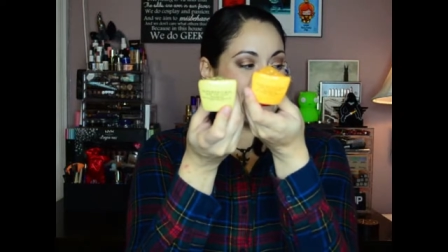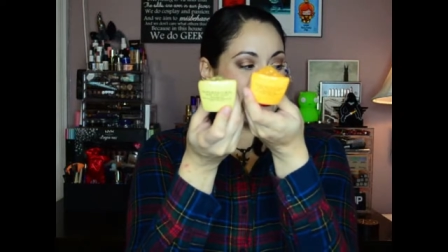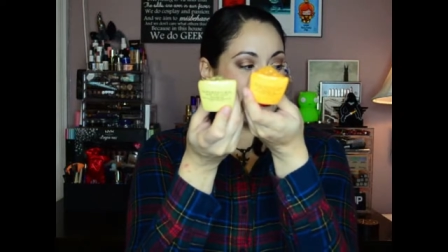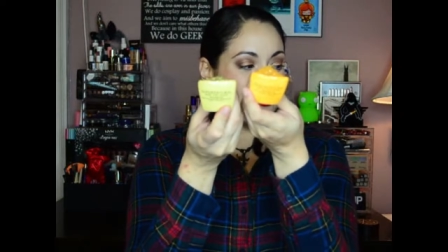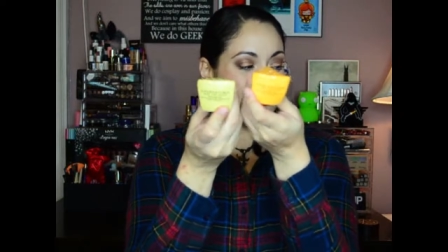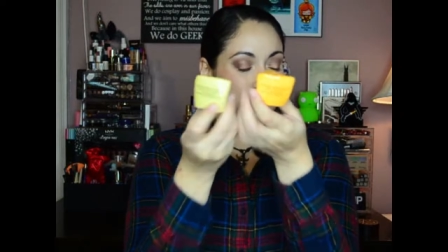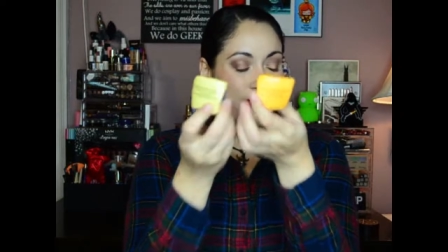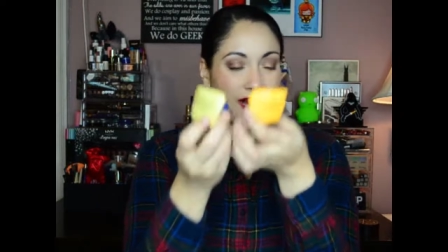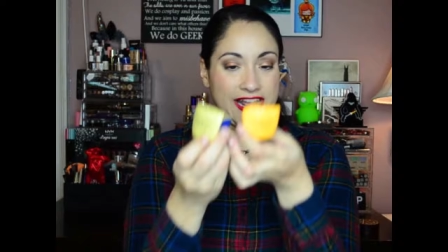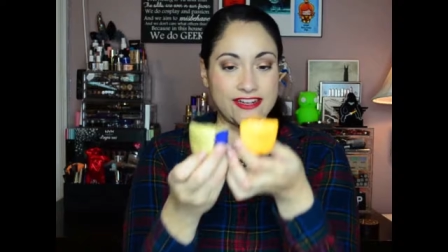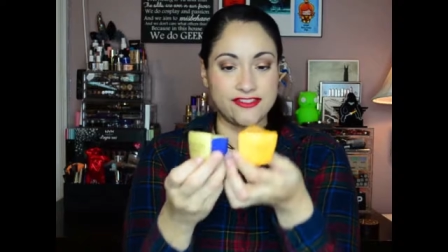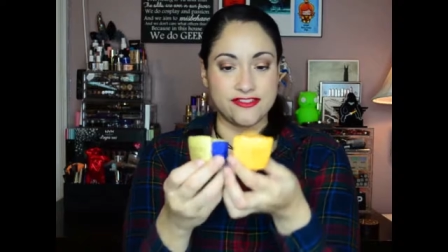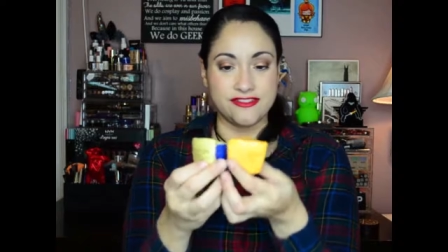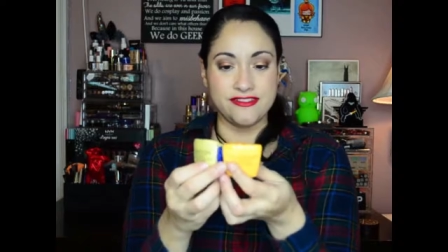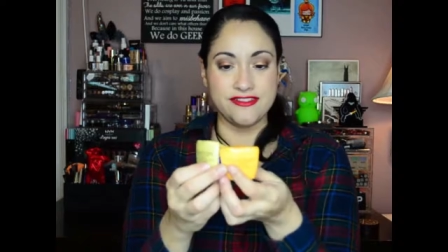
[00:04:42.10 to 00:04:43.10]
says
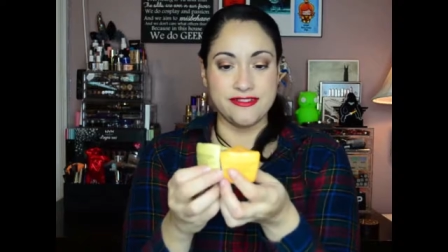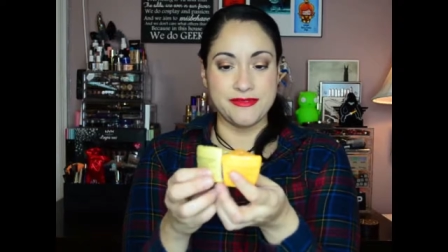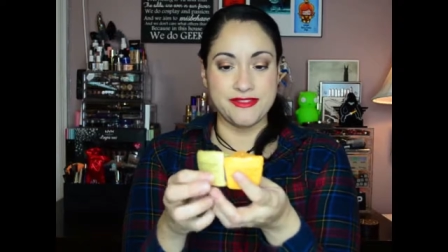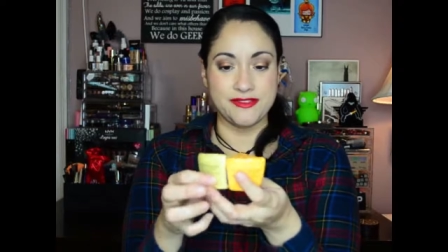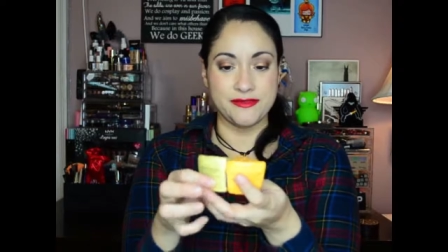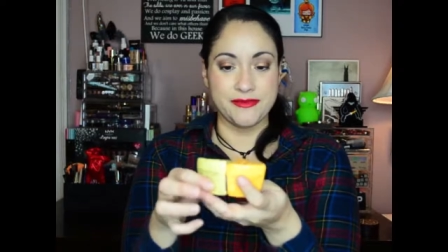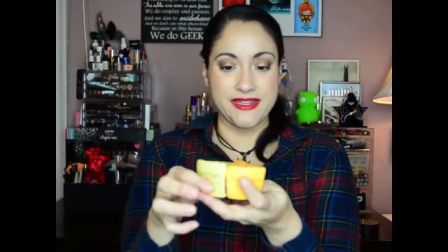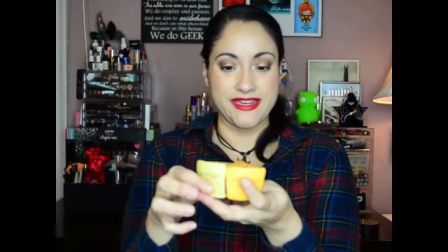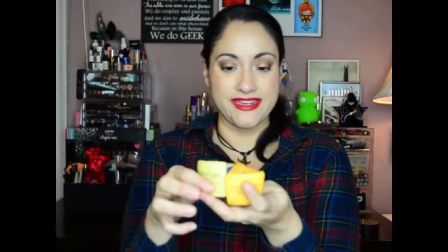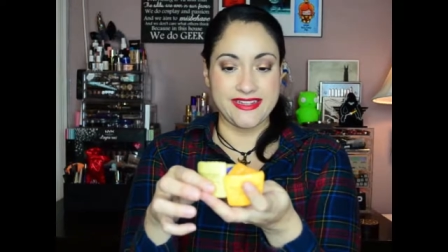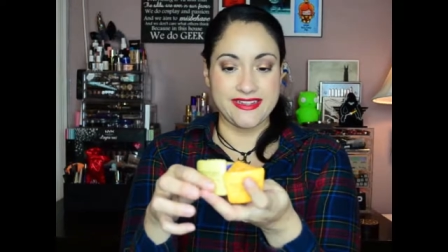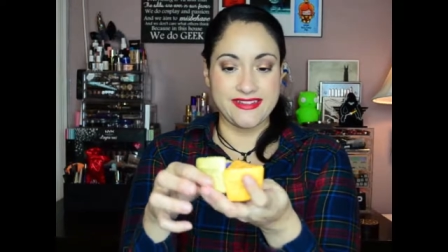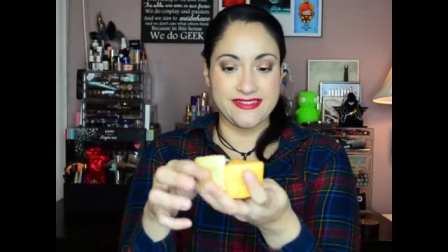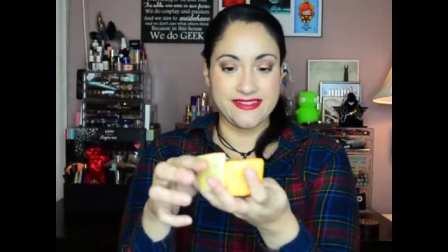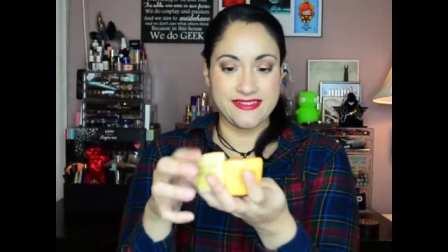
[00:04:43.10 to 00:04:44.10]
Supernatural. Let me zoom it in.